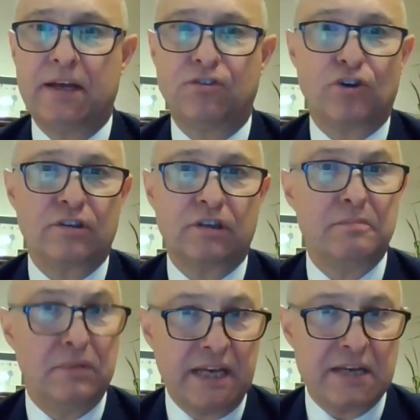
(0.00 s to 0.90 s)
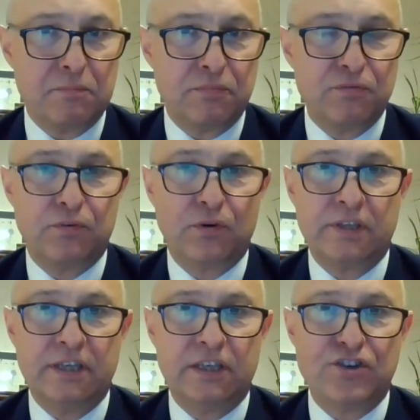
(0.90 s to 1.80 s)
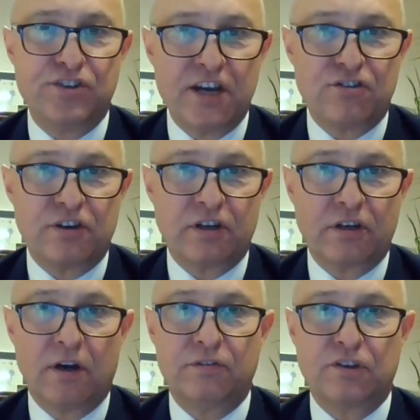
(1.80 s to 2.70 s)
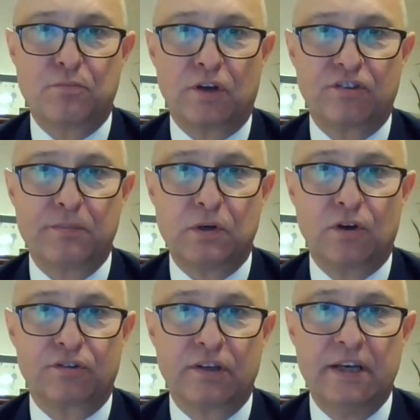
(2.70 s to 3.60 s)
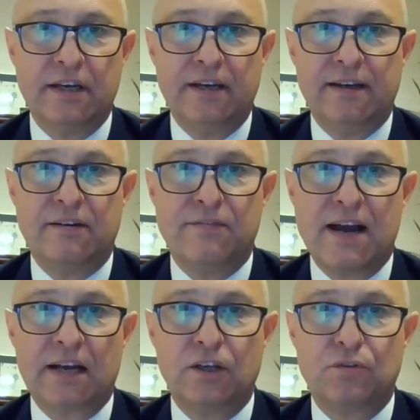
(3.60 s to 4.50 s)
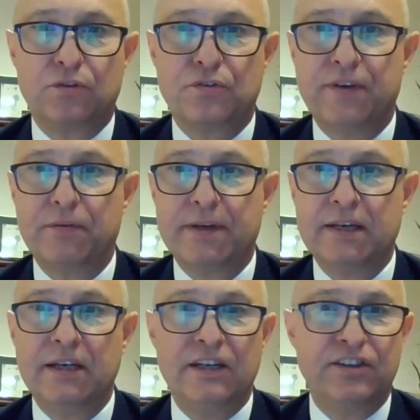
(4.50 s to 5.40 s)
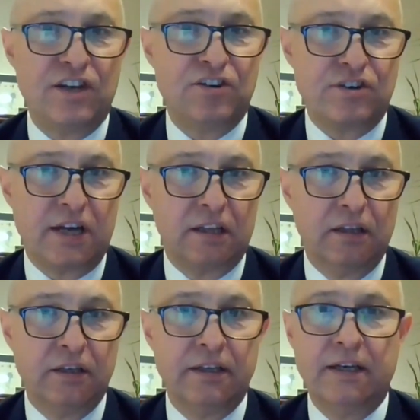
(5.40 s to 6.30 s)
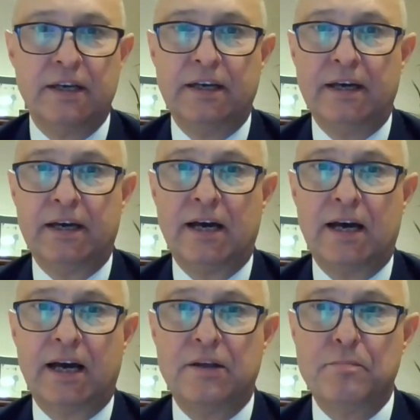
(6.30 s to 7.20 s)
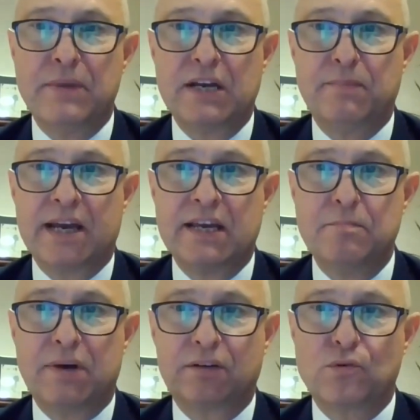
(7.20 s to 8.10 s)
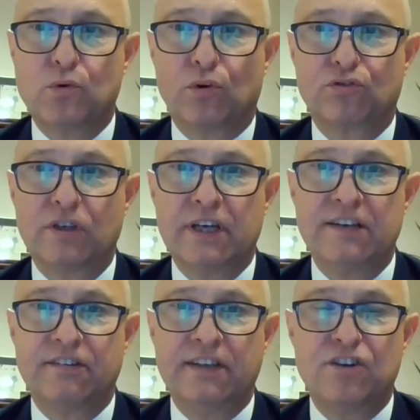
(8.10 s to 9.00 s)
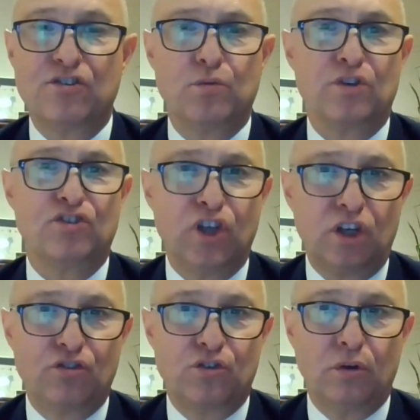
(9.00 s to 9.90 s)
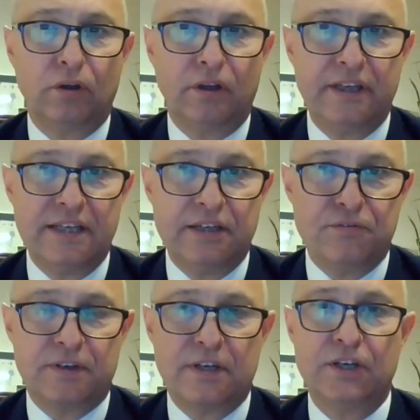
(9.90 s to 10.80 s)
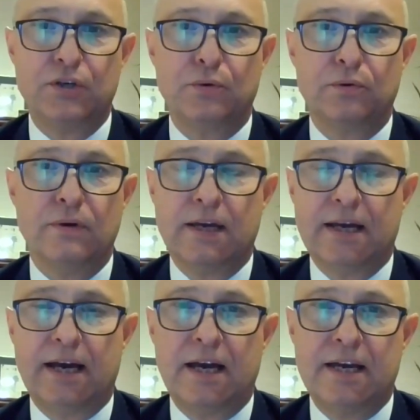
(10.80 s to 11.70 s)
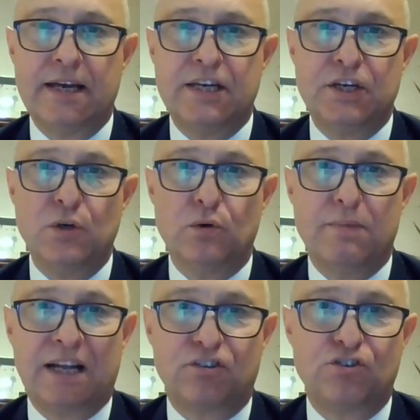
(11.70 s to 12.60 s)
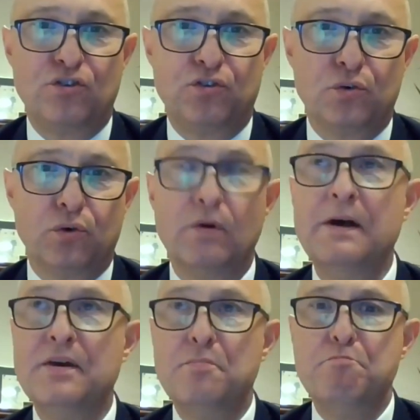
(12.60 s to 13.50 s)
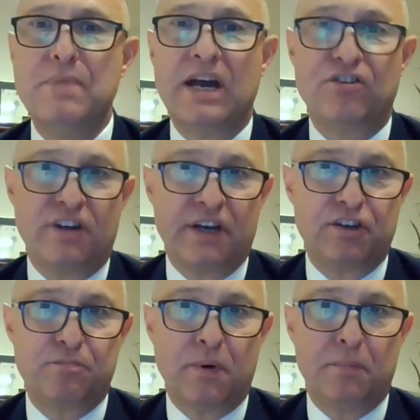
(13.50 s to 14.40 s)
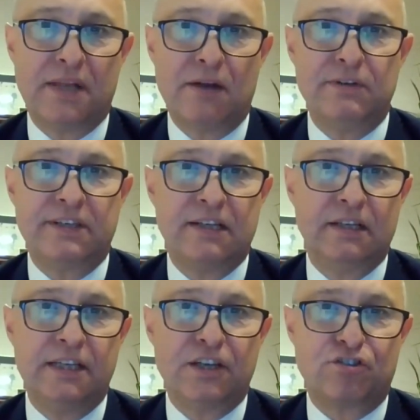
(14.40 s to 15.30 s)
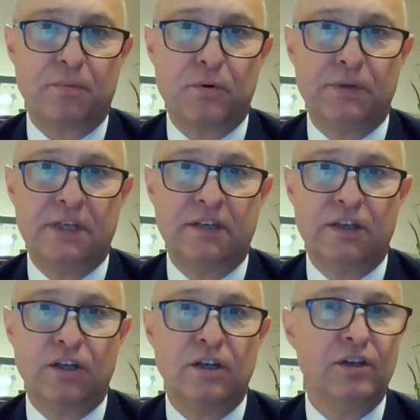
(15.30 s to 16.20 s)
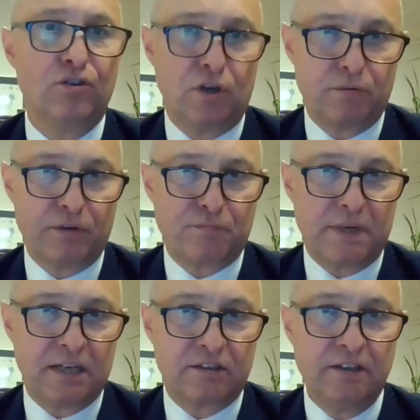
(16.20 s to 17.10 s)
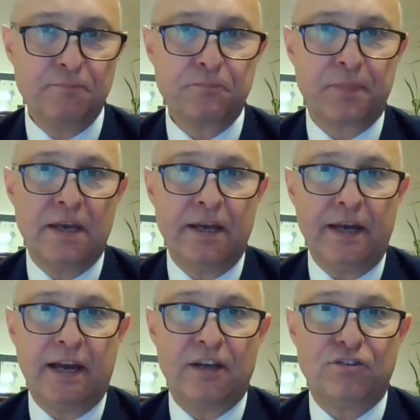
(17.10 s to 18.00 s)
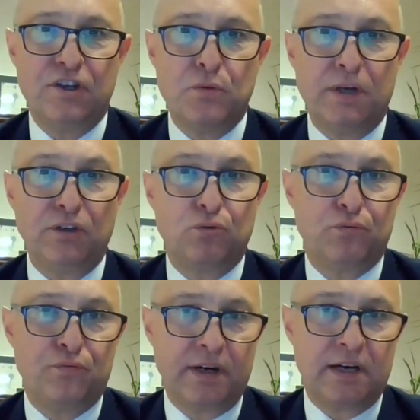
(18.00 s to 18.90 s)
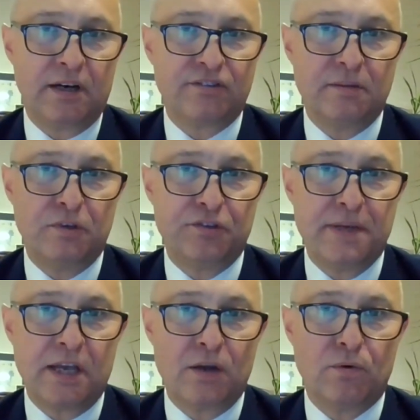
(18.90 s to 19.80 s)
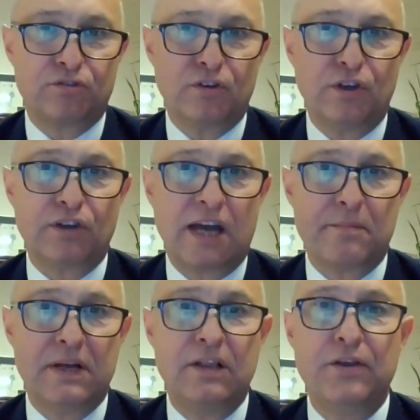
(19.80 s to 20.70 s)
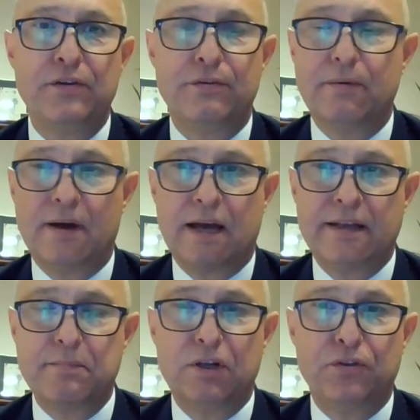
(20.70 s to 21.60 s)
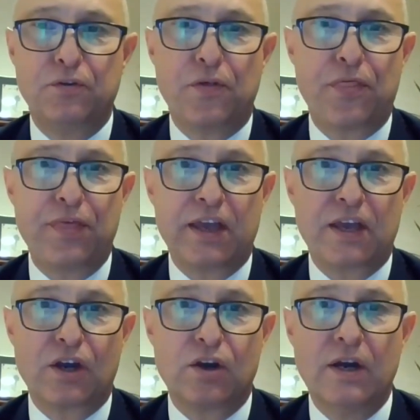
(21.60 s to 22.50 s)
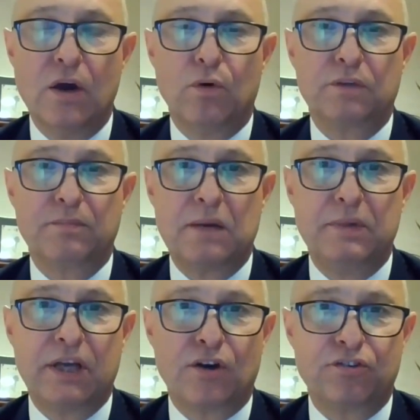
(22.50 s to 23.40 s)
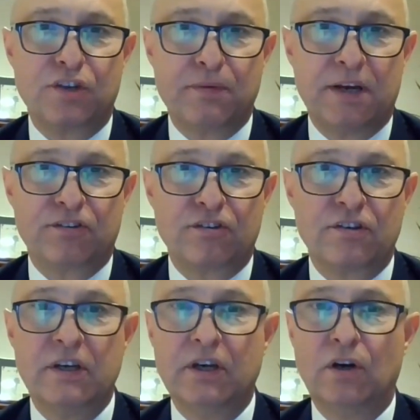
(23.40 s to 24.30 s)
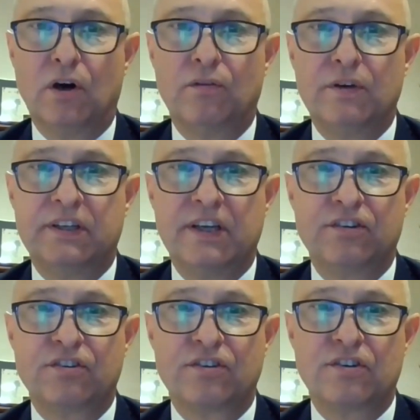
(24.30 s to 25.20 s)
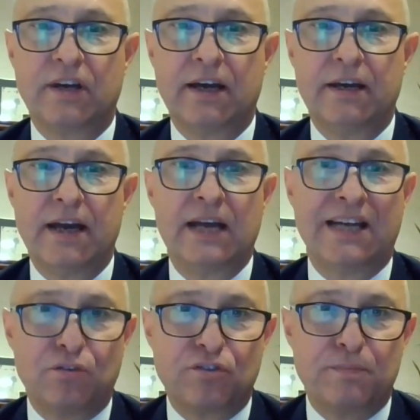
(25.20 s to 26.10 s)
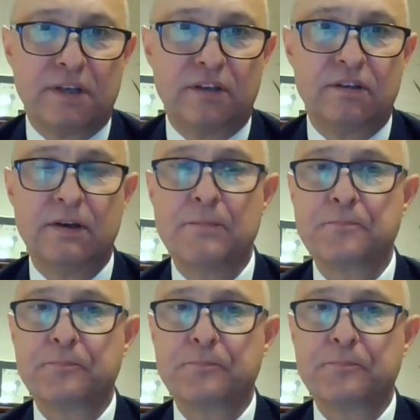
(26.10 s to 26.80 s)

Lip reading: and totally blame for the initiation of this process, because in fact it was very intentional. Made by him, but of course his intention was not to leave EU, but to measure his popularity and leadership within the Tories party. And he went too far, simply speaking, was not unable to think what might be the consequences of this announcement